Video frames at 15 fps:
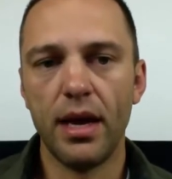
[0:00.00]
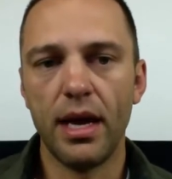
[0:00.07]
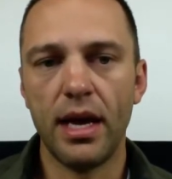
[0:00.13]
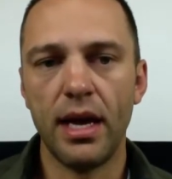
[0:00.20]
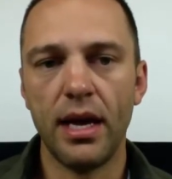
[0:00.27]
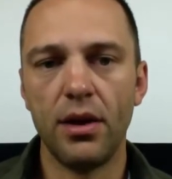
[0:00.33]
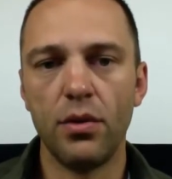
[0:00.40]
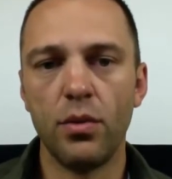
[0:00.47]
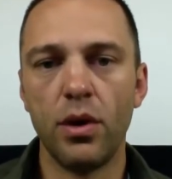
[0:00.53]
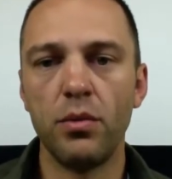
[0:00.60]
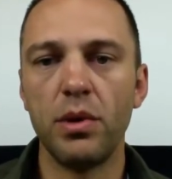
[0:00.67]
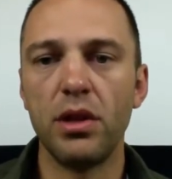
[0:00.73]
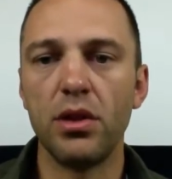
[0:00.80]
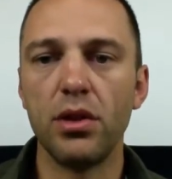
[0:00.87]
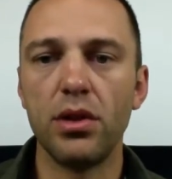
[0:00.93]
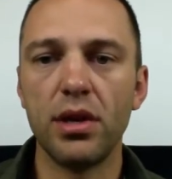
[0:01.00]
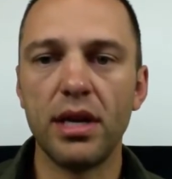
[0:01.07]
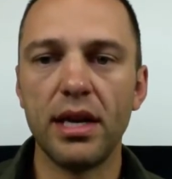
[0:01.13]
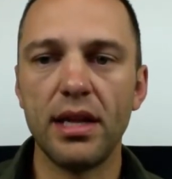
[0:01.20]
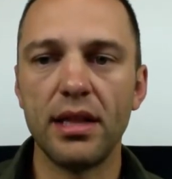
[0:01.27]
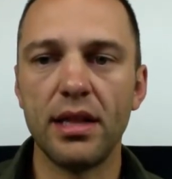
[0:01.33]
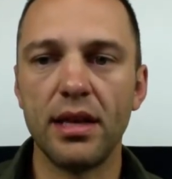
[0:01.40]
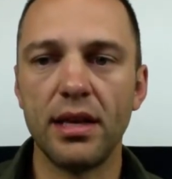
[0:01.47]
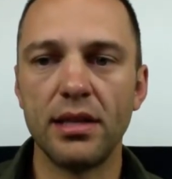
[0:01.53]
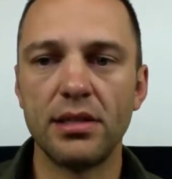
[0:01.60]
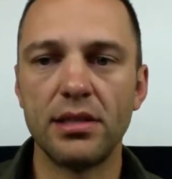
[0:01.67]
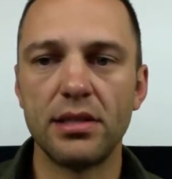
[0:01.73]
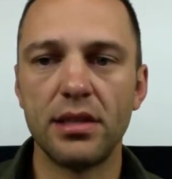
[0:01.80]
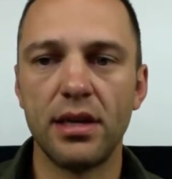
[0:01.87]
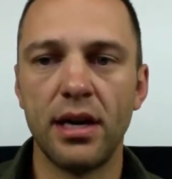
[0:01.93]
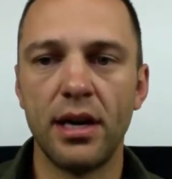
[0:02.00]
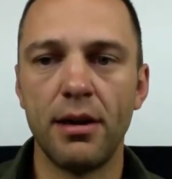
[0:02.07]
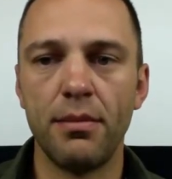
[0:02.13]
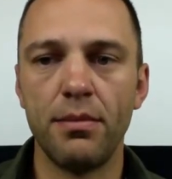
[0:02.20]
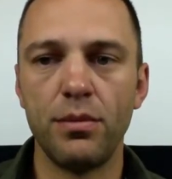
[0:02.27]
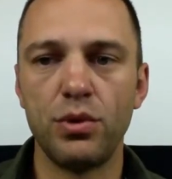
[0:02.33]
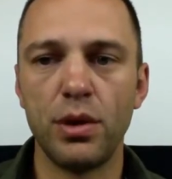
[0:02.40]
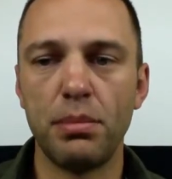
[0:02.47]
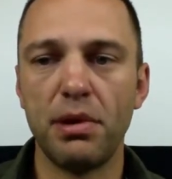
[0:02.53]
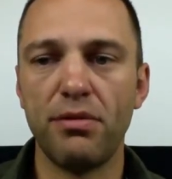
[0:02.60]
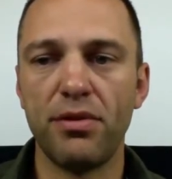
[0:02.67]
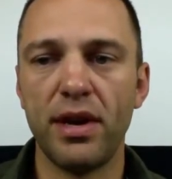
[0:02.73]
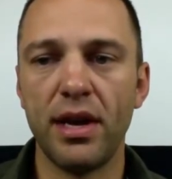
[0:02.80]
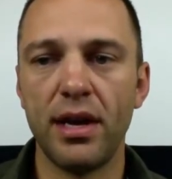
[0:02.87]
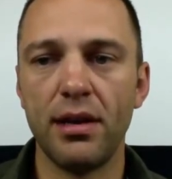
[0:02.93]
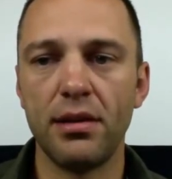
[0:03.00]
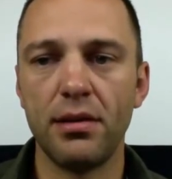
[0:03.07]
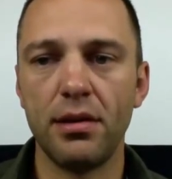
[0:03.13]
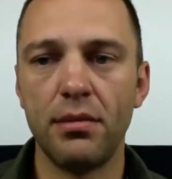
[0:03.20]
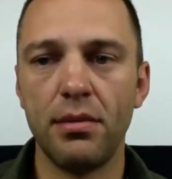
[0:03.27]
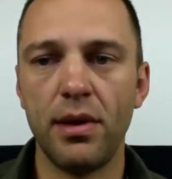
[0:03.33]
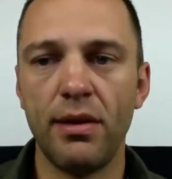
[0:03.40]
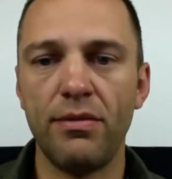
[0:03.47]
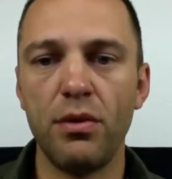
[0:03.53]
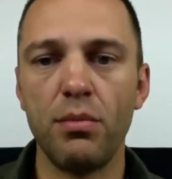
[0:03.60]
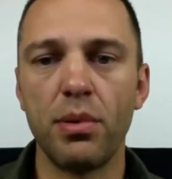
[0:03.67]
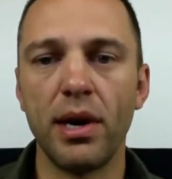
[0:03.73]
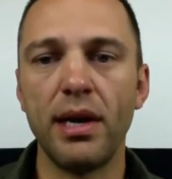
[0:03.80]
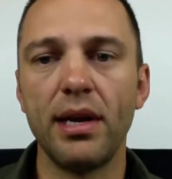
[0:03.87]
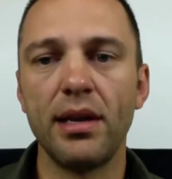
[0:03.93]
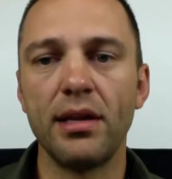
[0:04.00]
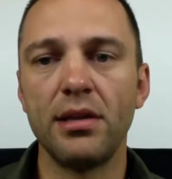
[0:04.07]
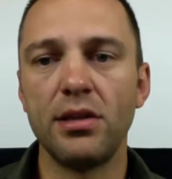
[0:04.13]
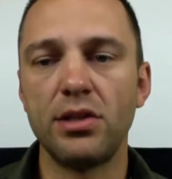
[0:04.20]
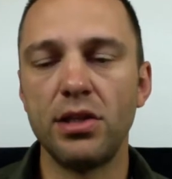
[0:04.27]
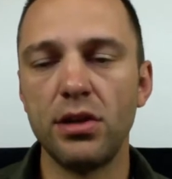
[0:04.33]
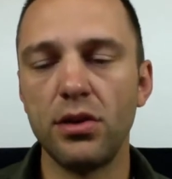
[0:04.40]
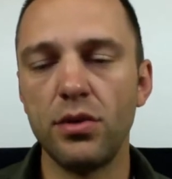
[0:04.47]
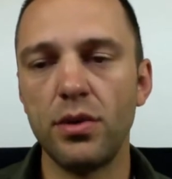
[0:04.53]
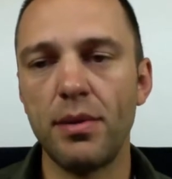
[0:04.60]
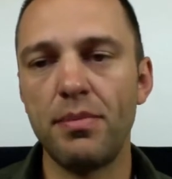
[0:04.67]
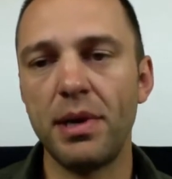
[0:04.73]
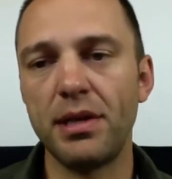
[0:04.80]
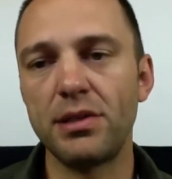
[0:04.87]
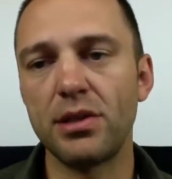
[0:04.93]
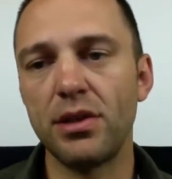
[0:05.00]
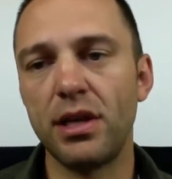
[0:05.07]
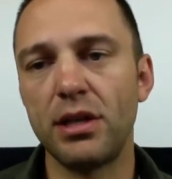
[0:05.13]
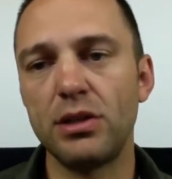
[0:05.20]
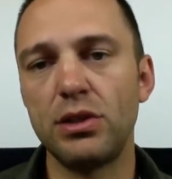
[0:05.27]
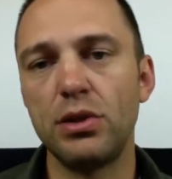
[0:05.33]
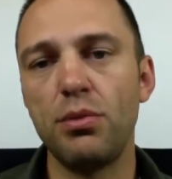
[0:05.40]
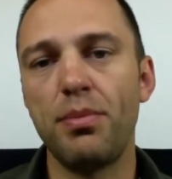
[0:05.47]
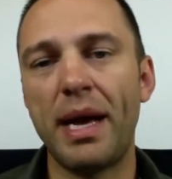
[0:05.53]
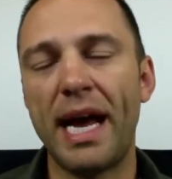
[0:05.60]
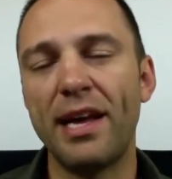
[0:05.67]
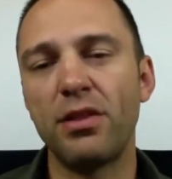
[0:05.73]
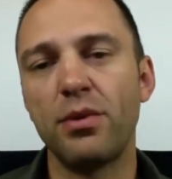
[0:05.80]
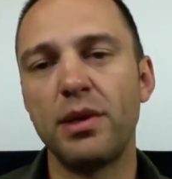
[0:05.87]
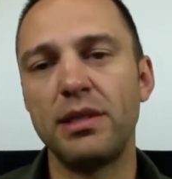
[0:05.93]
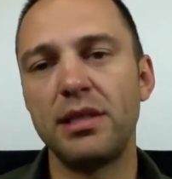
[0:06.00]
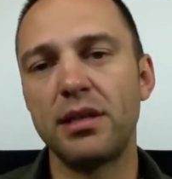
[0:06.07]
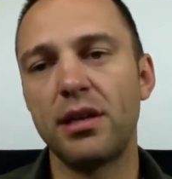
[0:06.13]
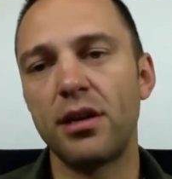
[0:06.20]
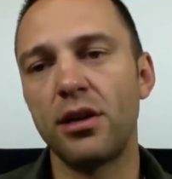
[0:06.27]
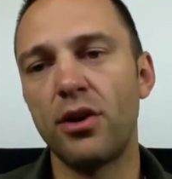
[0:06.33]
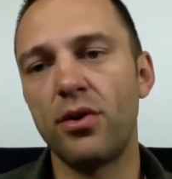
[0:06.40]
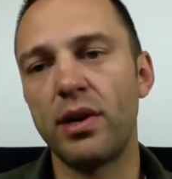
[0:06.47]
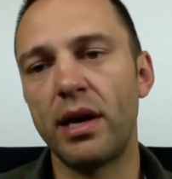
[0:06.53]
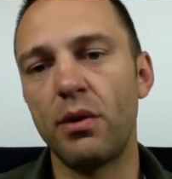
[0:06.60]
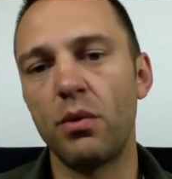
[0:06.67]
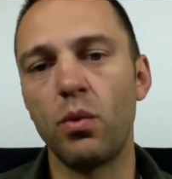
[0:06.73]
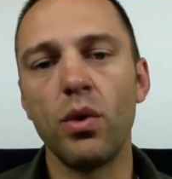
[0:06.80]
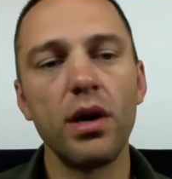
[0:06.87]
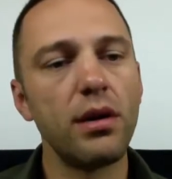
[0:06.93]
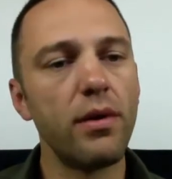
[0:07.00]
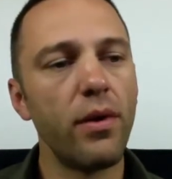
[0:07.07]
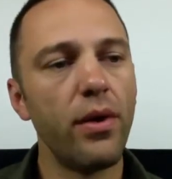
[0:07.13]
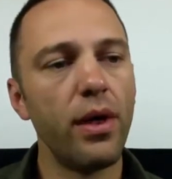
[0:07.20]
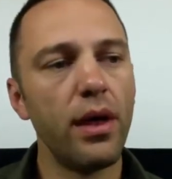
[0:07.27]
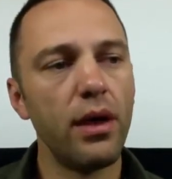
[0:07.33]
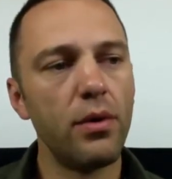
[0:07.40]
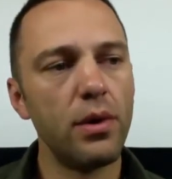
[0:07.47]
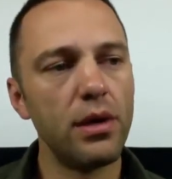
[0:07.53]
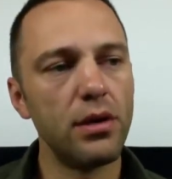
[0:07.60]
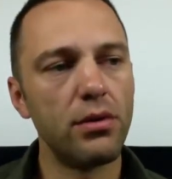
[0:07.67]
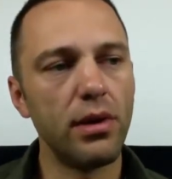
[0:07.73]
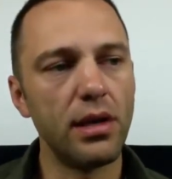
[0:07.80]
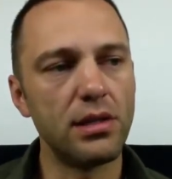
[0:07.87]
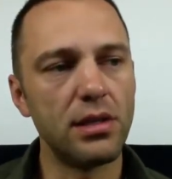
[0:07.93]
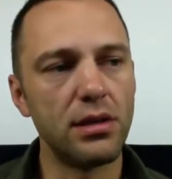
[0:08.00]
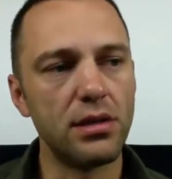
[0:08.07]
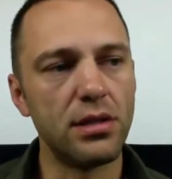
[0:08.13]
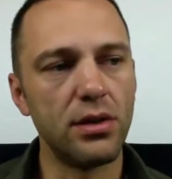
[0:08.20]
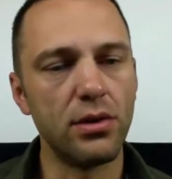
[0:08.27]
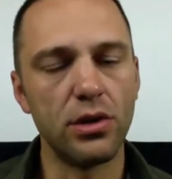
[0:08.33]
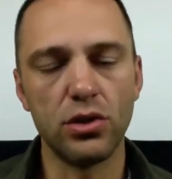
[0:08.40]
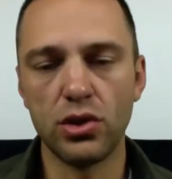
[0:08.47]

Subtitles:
And when we look at this, tryptophan, if you break it into two, it basically has two pathways it can go down. One, we can create serotonin.